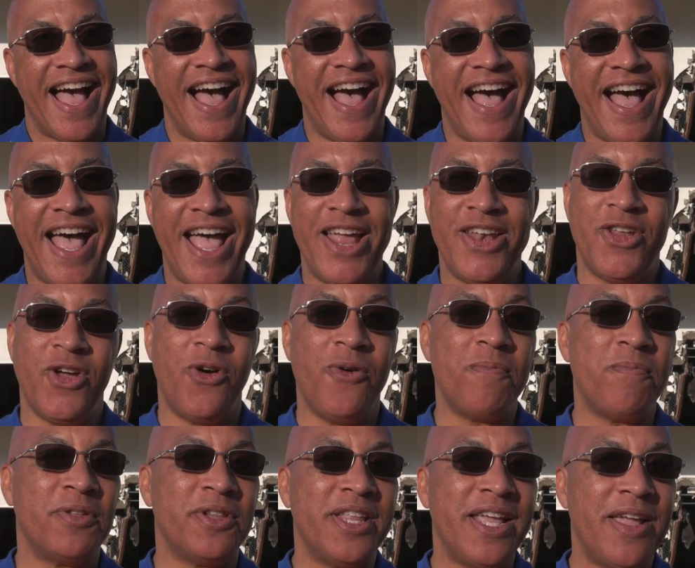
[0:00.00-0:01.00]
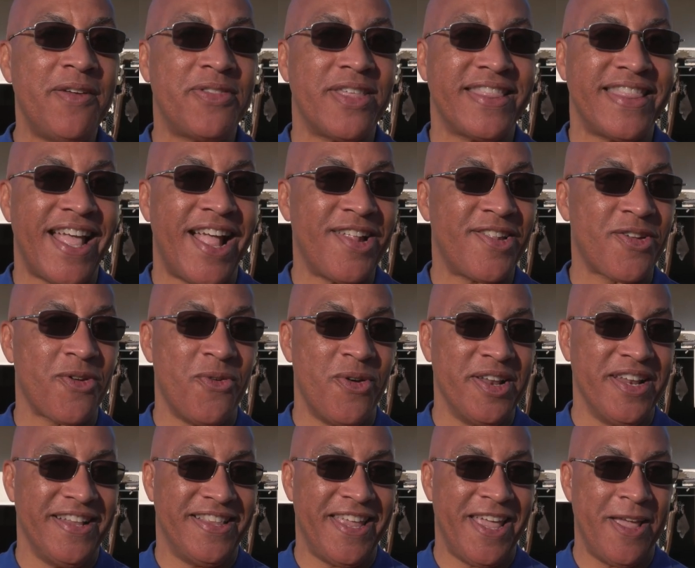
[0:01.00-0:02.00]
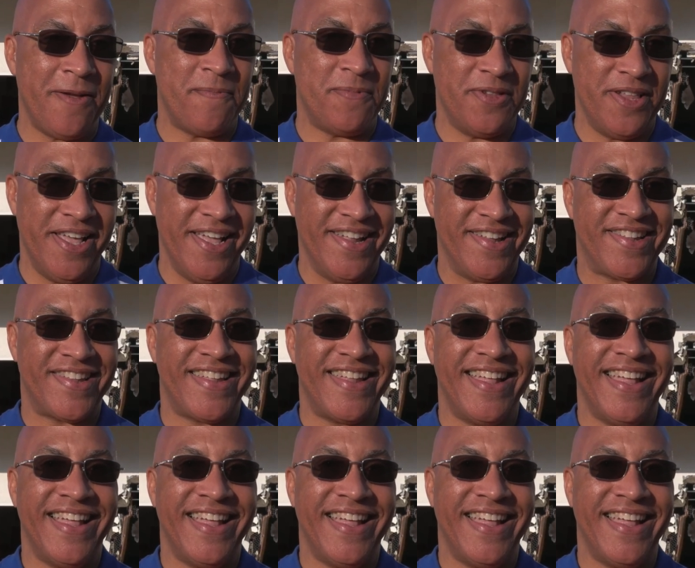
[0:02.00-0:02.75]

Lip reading: I don't believe that that's going to take place.